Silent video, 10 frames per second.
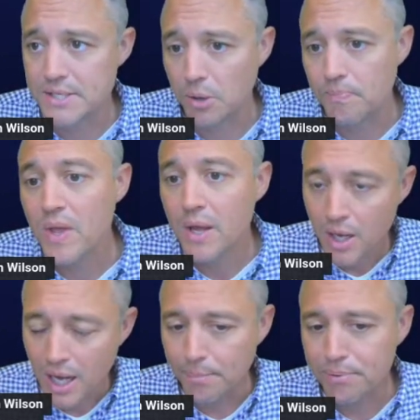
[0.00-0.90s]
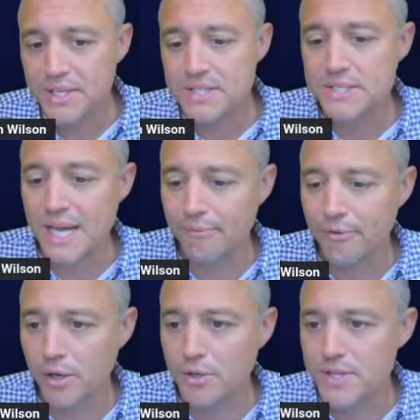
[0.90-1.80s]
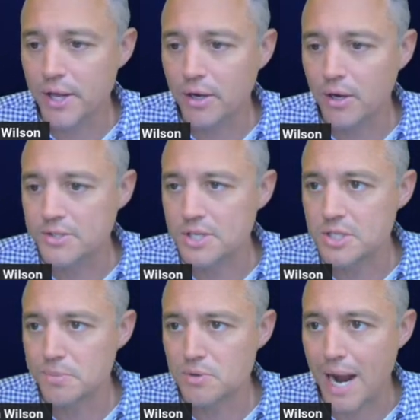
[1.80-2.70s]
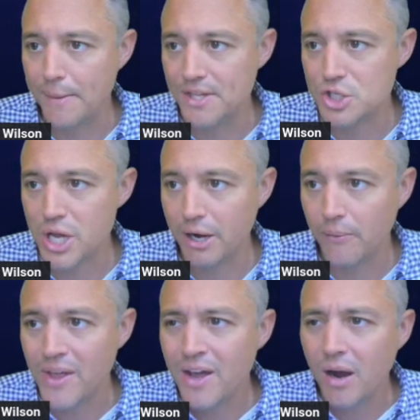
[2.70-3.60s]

So please sign up for our newsletter and also subscribe to this channel.